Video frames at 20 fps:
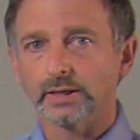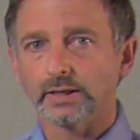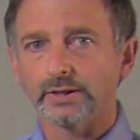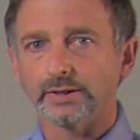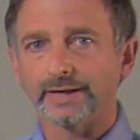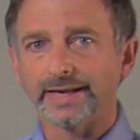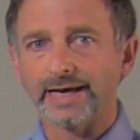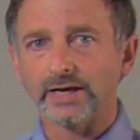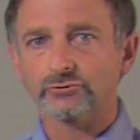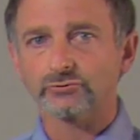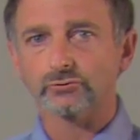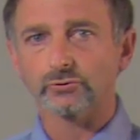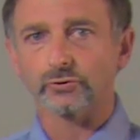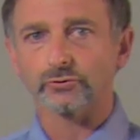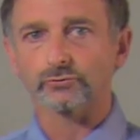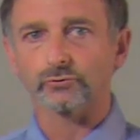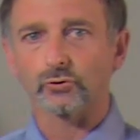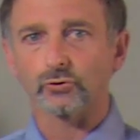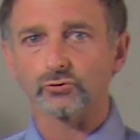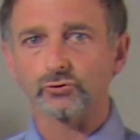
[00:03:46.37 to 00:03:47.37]
National
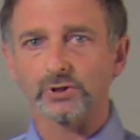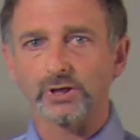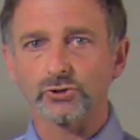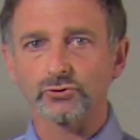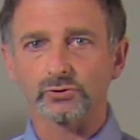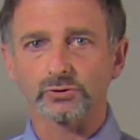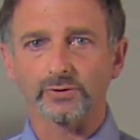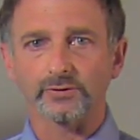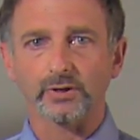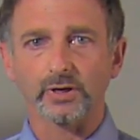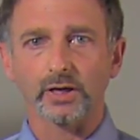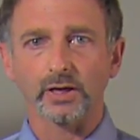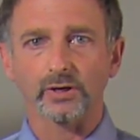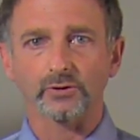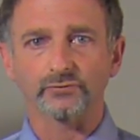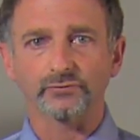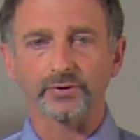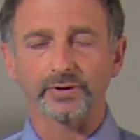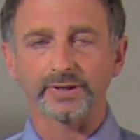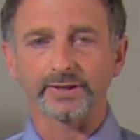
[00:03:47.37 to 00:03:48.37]
Association of
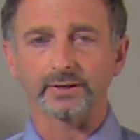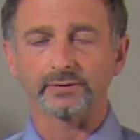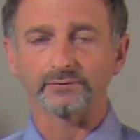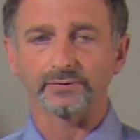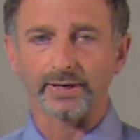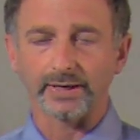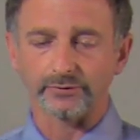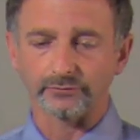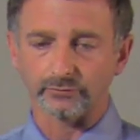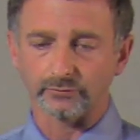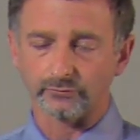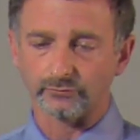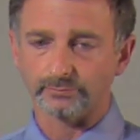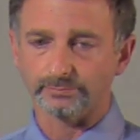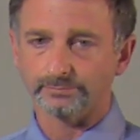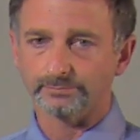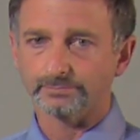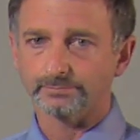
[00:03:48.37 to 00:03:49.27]
College Funding Advisors.